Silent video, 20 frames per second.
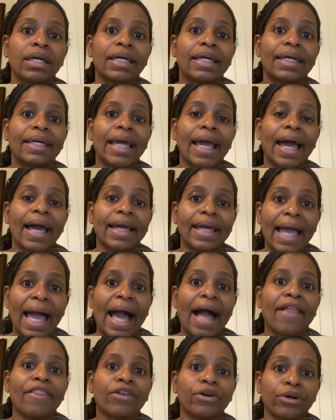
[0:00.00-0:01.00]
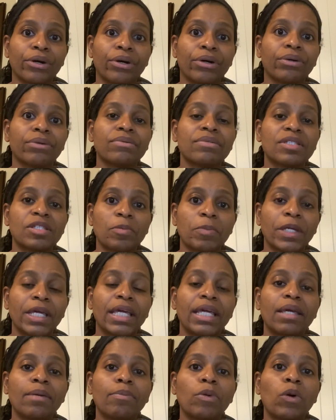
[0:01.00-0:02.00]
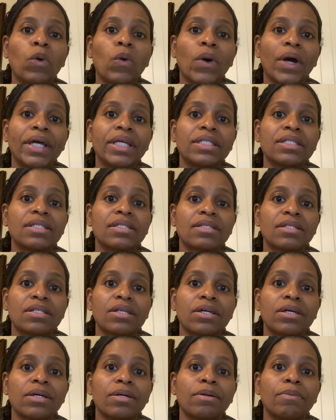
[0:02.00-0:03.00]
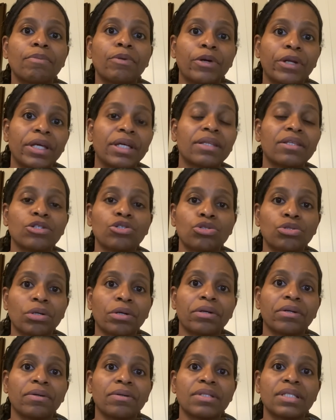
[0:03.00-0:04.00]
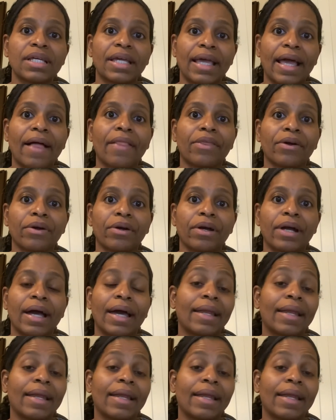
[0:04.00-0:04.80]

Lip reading: gather some key points to putting this journal together. I had